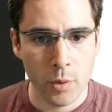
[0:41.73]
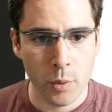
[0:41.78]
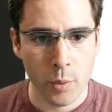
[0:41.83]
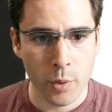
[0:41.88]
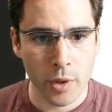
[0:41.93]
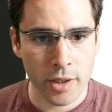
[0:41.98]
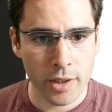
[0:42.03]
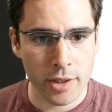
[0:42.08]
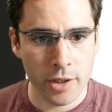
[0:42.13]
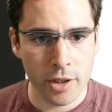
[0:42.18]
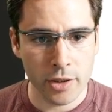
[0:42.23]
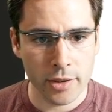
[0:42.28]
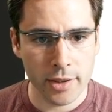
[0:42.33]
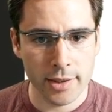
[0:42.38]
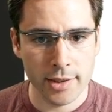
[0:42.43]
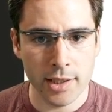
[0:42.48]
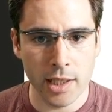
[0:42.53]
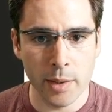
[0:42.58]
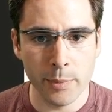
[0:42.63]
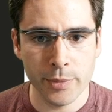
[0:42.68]
We're going to hook
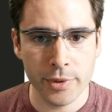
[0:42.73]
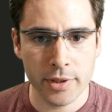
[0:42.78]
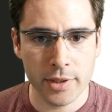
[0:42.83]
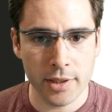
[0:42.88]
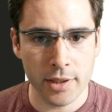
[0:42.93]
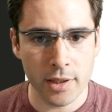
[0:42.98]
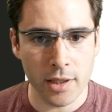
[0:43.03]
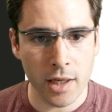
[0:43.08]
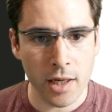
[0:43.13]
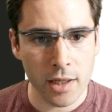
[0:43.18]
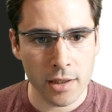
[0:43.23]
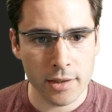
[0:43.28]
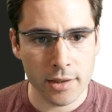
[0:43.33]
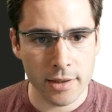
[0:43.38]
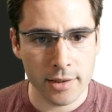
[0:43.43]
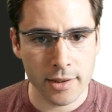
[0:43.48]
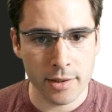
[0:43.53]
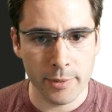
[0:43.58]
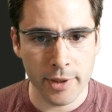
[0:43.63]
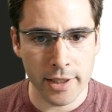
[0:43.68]
this up to
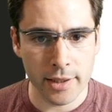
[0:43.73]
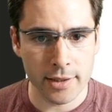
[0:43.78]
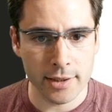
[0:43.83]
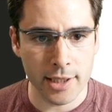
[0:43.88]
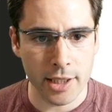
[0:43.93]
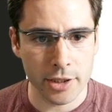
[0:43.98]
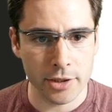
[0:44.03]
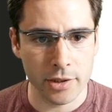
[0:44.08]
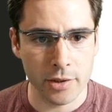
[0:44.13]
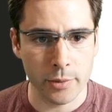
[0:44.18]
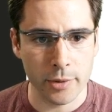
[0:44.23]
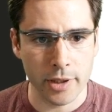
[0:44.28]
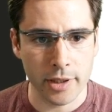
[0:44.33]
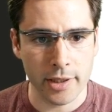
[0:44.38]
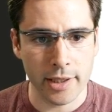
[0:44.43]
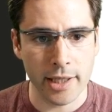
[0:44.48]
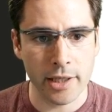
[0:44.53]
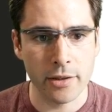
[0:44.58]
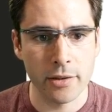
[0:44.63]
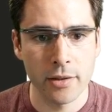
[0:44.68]
Okta to make this actually work
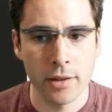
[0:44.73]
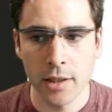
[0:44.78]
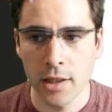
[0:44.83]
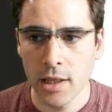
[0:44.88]
now.